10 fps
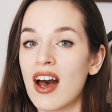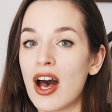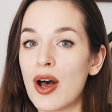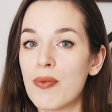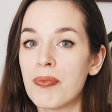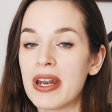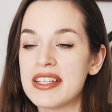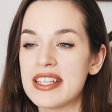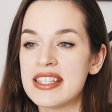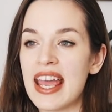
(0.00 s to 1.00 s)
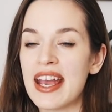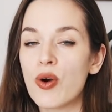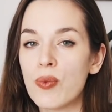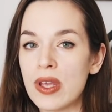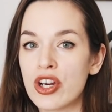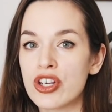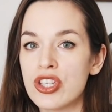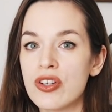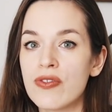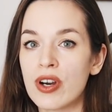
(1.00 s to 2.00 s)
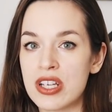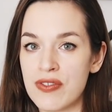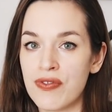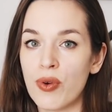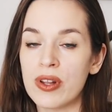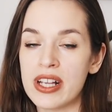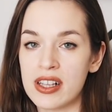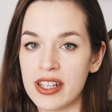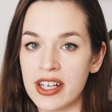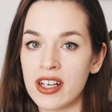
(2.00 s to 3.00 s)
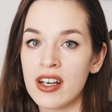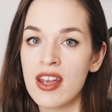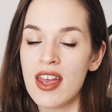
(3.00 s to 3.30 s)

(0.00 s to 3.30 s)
But it did take a week or two for it to fully clear,